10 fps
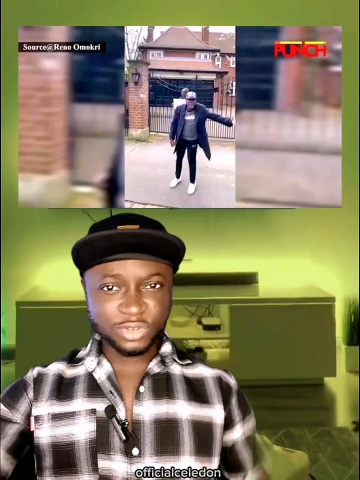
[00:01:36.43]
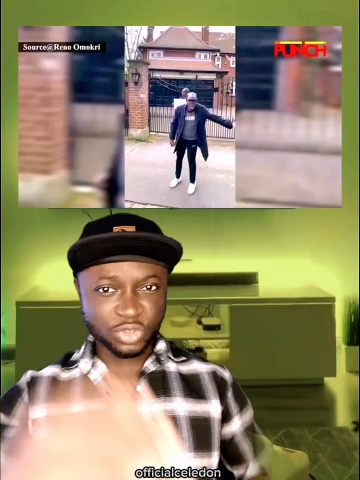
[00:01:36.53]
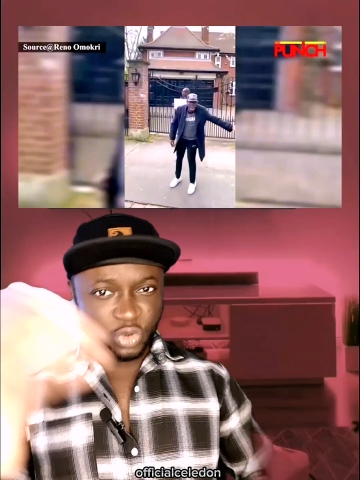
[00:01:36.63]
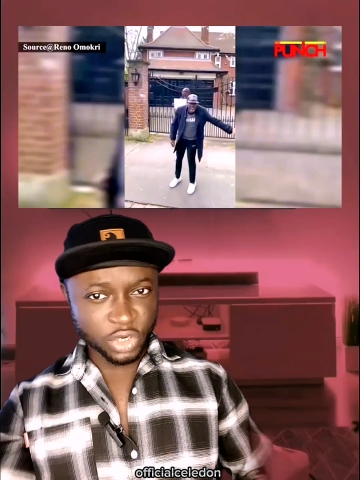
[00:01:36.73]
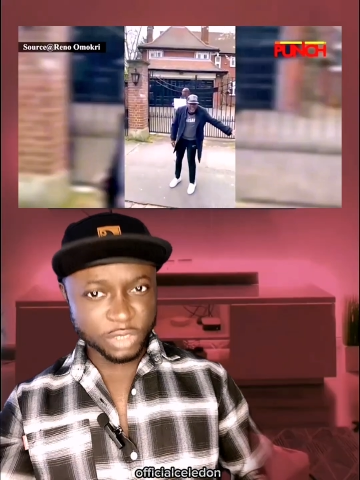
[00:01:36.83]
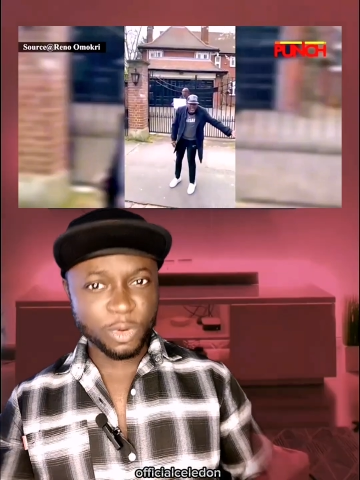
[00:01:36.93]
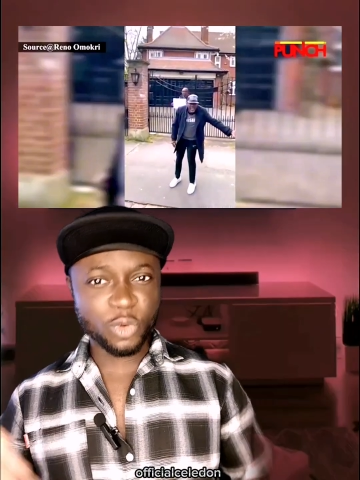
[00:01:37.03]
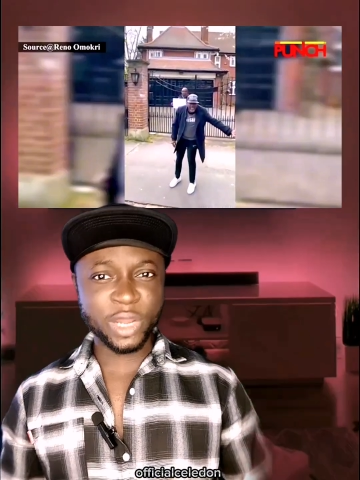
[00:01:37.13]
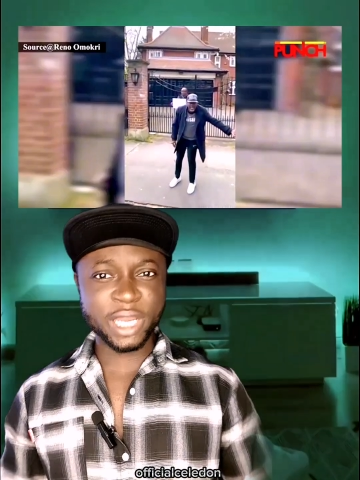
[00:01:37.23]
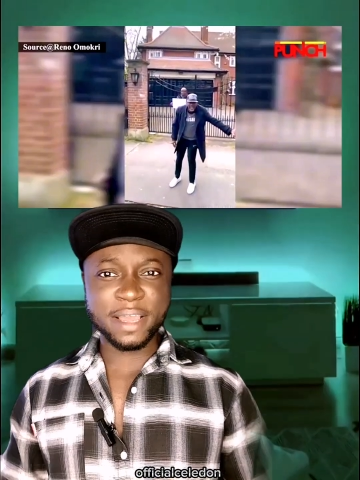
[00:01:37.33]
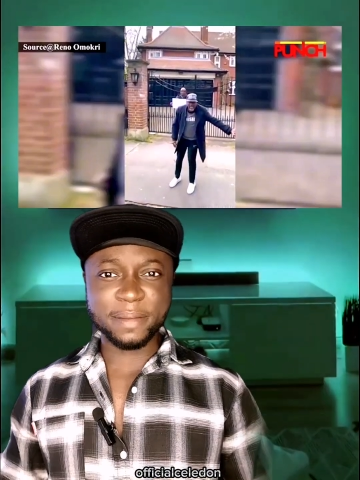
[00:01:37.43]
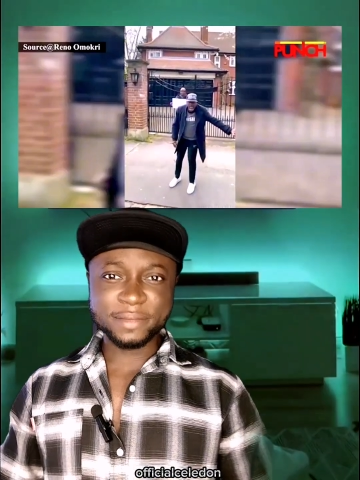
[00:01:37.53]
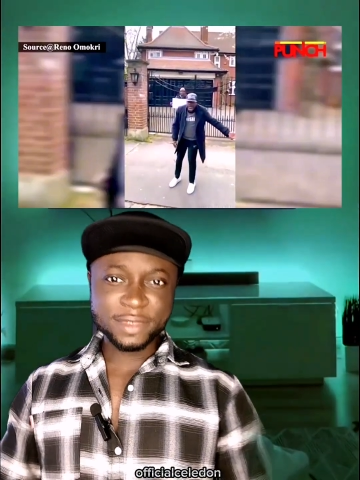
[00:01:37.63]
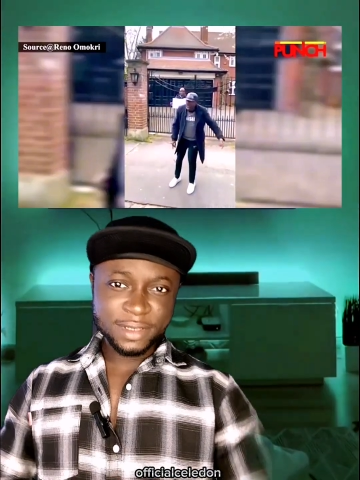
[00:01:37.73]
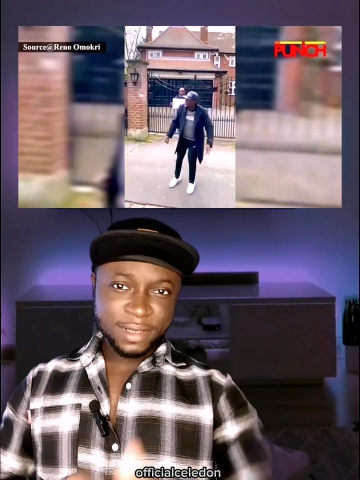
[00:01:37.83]
Joe Ibokwe them.
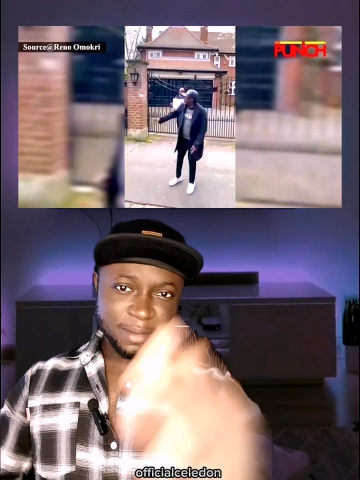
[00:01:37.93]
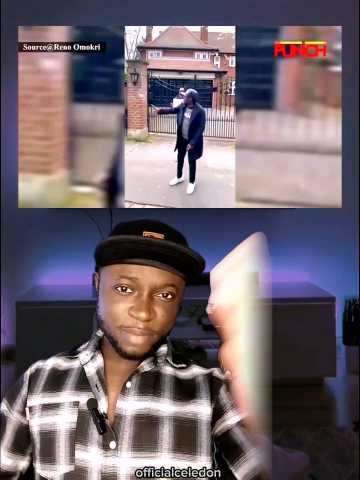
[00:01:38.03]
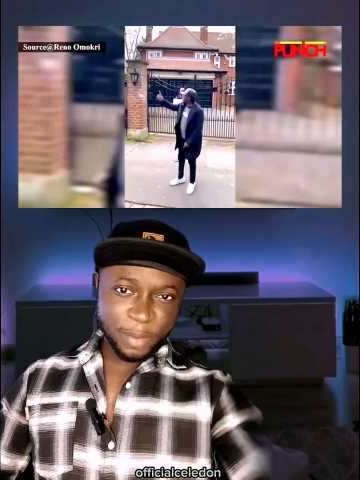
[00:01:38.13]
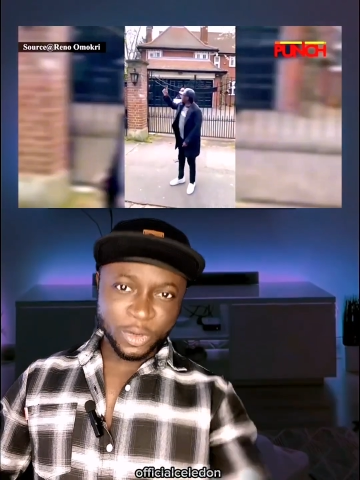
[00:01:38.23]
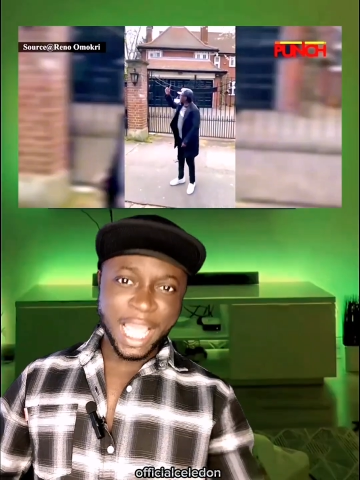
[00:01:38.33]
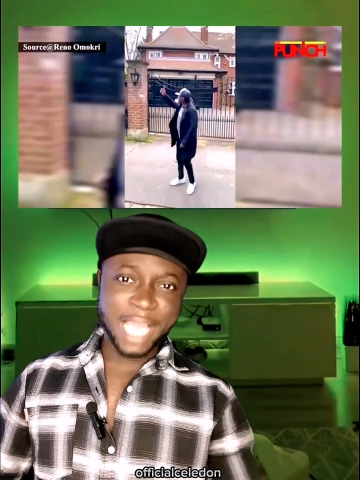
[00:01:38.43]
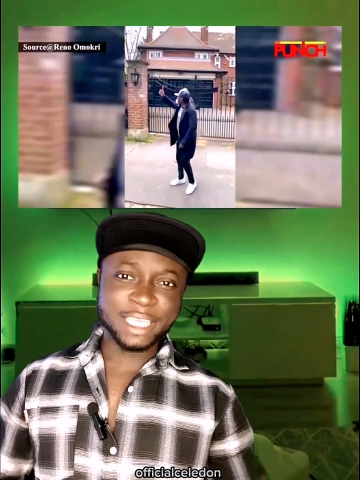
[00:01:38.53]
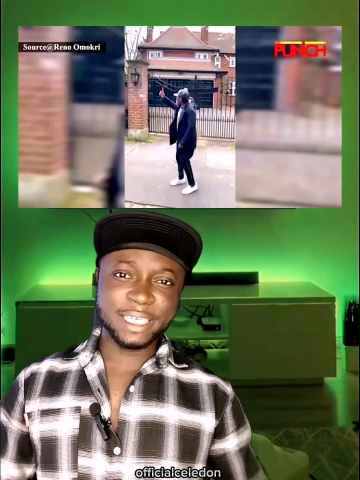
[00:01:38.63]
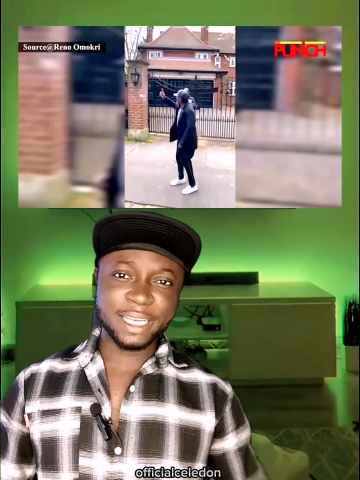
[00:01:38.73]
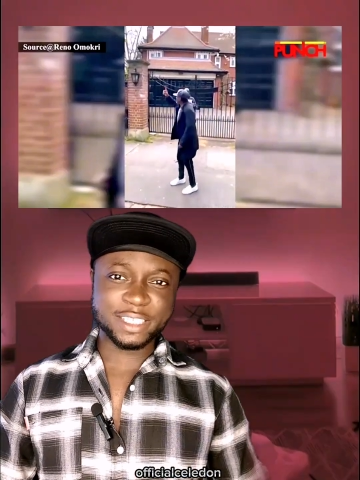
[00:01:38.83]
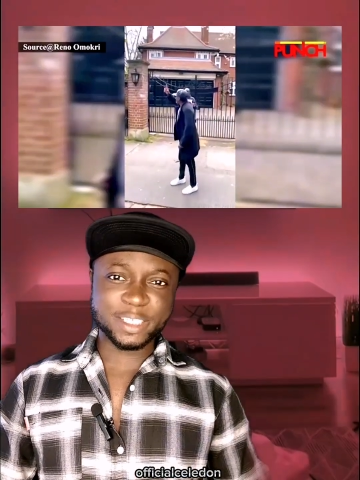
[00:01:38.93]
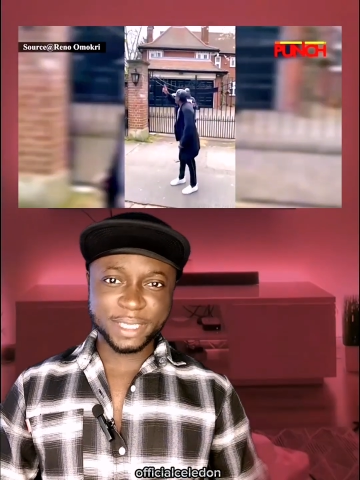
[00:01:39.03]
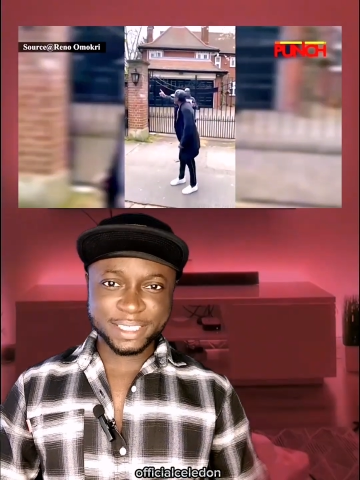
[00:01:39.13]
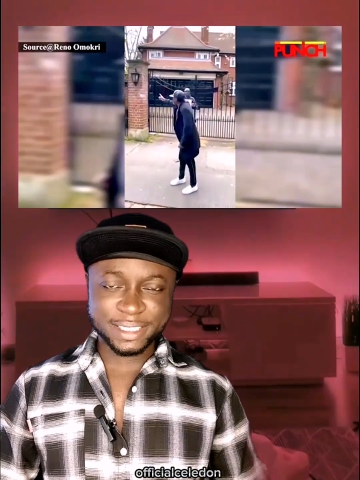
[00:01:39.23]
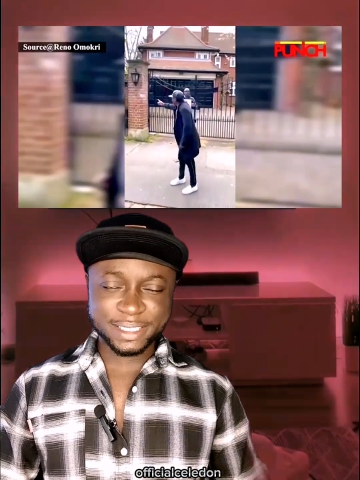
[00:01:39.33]
People like Ijele
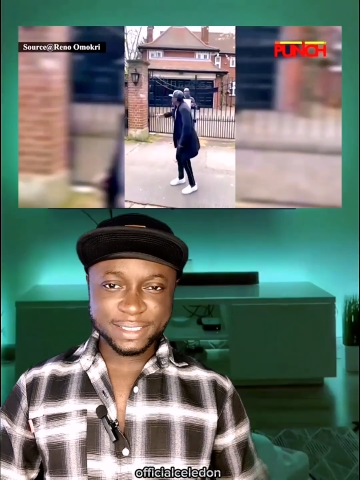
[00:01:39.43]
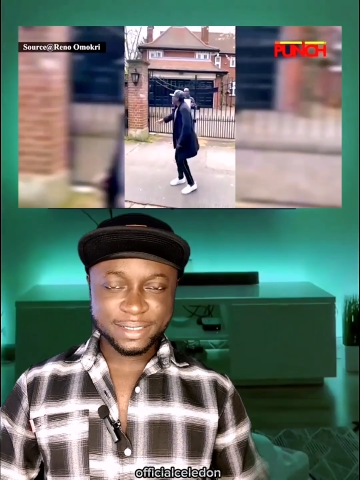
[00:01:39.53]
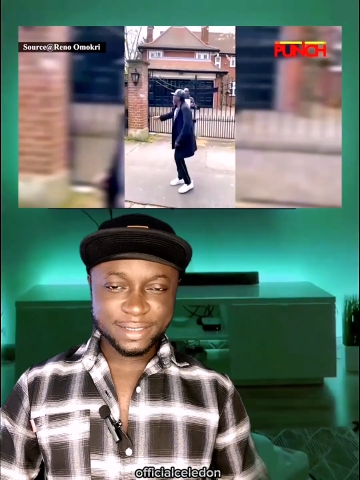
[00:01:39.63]
Speaks.